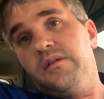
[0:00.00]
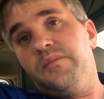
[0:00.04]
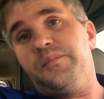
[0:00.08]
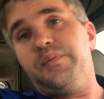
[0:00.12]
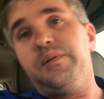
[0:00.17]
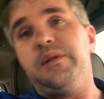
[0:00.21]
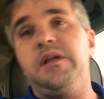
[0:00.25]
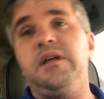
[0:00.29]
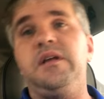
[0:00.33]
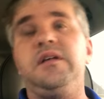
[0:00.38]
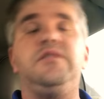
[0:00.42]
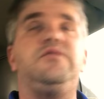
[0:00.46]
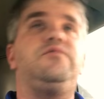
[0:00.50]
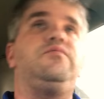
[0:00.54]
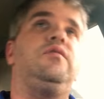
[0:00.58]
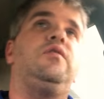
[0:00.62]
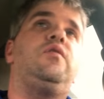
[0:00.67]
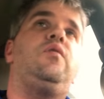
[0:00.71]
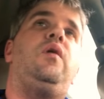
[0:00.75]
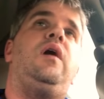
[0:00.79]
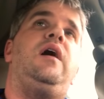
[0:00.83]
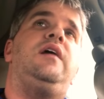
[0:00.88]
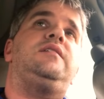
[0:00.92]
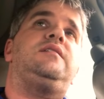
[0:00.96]
please
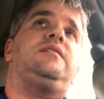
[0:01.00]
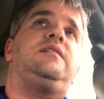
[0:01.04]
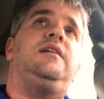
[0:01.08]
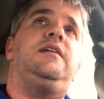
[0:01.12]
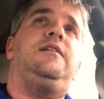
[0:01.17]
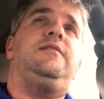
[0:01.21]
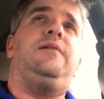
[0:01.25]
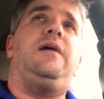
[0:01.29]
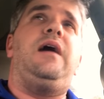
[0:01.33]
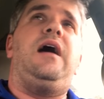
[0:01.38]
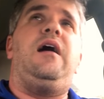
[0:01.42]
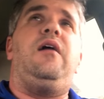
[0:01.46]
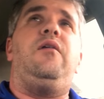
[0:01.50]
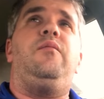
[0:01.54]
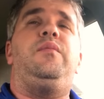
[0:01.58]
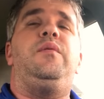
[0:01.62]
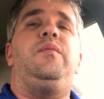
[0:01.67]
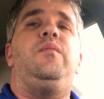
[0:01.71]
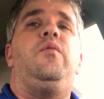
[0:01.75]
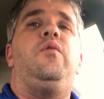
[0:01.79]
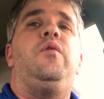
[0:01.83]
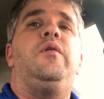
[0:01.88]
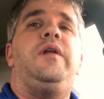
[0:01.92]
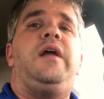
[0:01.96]
request it i'll be
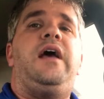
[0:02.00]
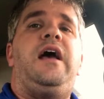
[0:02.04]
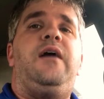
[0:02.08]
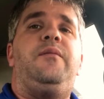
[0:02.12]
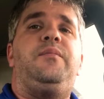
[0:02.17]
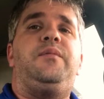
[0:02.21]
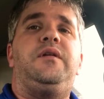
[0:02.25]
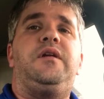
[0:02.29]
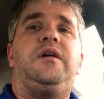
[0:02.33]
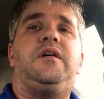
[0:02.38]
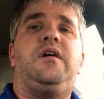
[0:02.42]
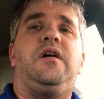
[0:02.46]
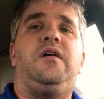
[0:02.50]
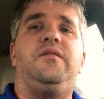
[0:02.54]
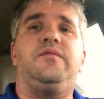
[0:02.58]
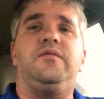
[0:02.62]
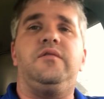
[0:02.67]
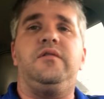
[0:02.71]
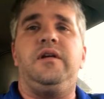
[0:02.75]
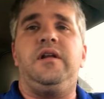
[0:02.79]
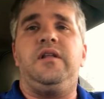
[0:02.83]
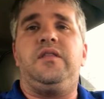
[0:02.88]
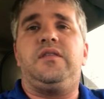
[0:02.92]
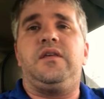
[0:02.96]
more than happy to
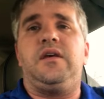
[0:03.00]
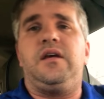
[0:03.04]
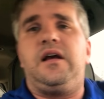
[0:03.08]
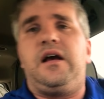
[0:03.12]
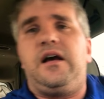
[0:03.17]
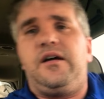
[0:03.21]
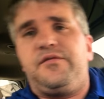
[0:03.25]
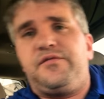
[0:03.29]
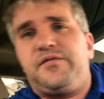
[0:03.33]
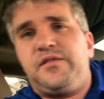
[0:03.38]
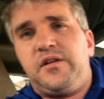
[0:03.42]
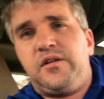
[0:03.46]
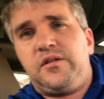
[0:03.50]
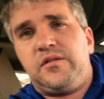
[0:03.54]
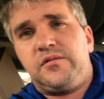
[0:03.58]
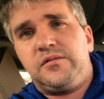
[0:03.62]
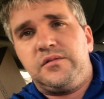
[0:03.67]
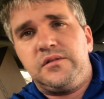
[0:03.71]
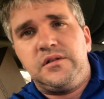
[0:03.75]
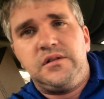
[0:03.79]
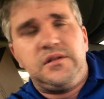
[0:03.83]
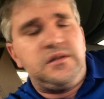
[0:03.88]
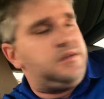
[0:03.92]
cover anything i feel